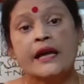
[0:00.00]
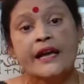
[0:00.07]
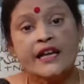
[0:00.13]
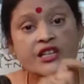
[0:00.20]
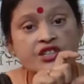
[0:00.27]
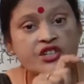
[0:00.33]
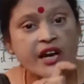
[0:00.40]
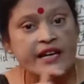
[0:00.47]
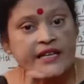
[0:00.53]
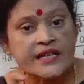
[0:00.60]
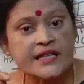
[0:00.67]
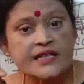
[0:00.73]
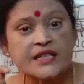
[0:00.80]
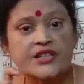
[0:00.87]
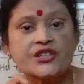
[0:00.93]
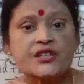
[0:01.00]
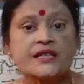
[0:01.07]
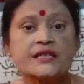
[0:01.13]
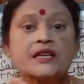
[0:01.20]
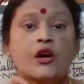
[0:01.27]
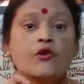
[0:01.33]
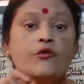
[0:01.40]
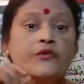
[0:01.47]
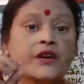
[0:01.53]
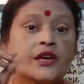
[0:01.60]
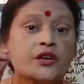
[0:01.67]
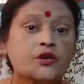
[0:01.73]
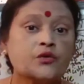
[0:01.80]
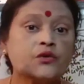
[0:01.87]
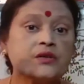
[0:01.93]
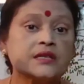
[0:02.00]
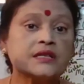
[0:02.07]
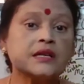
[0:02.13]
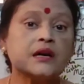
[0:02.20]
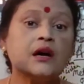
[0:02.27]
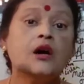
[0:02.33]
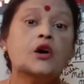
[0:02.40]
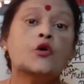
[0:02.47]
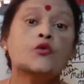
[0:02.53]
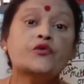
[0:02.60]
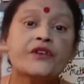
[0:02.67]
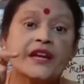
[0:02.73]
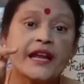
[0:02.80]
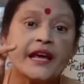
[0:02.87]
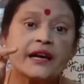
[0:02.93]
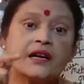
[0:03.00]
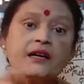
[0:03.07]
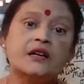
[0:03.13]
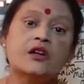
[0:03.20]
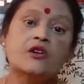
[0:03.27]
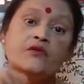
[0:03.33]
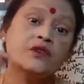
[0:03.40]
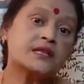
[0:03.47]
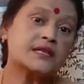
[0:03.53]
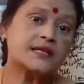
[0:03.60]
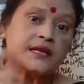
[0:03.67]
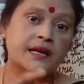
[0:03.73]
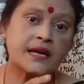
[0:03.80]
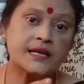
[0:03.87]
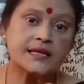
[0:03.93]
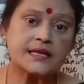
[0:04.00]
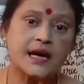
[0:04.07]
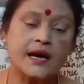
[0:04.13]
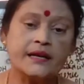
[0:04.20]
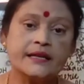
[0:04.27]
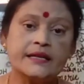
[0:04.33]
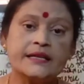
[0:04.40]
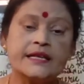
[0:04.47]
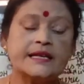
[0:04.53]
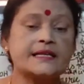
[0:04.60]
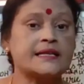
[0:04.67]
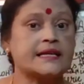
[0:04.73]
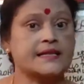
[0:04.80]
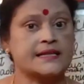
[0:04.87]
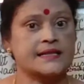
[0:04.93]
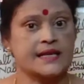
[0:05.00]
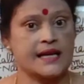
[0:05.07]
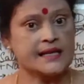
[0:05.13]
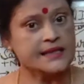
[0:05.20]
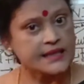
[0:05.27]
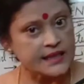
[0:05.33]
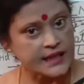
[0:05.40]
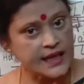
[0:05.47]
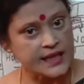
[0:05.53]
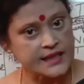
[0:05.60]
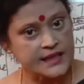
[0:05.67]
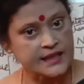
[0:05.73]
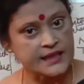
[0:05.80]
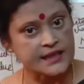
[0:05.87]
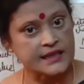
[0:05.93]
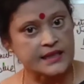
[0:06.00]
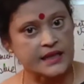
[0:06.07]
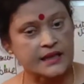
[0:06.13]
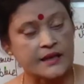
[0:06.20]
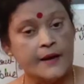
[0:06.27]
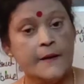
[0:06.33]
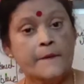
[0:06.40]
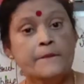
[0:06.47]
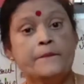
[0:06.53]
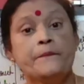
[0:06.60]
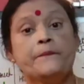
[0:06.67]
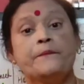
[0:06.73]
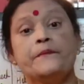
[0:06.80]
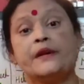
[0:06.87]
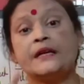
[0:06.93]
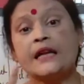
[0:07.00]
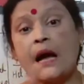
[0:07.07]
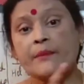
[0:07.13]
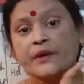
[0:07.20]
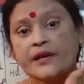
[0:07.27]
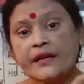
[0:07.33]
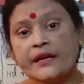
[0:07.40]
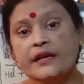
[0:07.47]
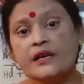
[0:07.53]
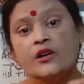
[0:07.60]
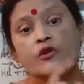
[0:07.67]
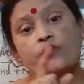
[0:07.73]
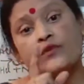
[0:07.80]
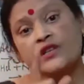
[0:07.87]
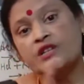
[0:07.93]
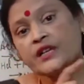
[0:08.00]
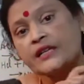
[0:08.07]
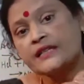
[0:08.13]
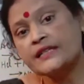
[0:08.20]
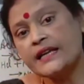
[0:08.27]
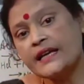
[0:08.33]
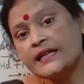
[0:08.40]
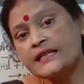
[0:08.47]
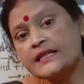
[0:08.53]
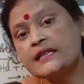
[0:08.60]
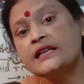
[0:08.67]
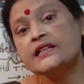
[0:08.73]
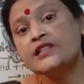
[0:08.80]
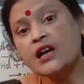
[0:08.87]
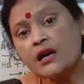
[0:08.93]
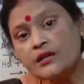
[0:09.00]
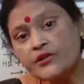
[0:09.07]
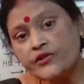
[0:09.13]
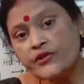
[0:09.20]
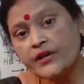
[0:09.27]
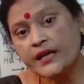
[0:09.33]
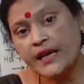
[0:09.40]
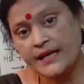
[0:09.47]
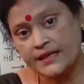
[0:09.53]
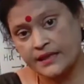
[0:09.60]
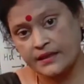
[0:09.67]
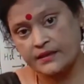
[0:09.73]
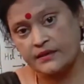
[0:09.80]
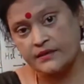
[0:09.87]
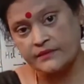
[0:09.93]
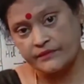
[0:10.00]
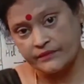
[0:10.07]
In Chinese dishes, we use the vinegar, which is again sour in taste, that is acetic acid is there. Tamarind, which contains tartaric acid.